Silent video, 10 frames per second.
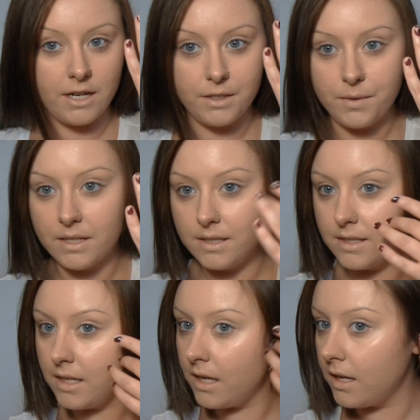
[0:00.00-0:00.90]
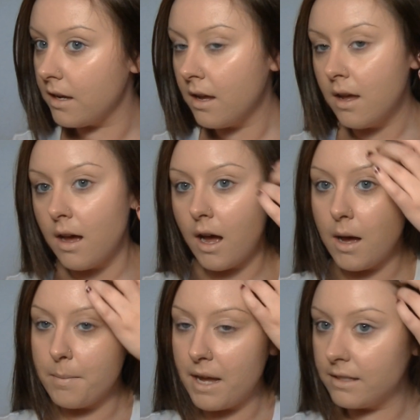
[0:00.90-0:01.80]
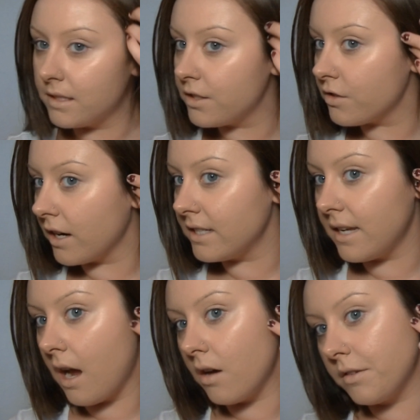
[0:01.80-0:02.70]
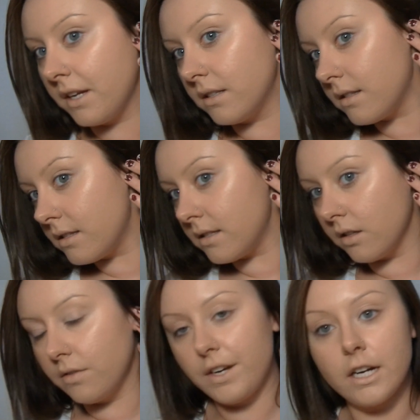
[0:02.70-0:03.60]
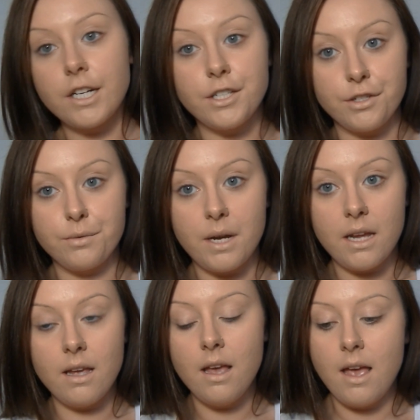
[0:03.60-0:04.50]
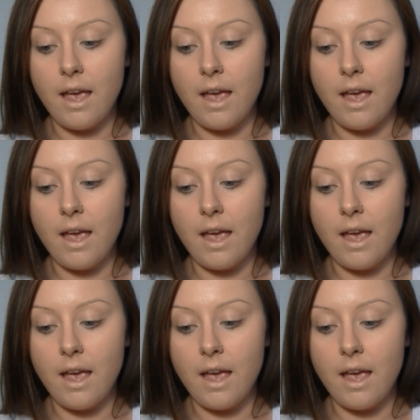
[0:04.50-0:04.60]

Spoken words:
As you can see, as it's drying down, it's still very dewy,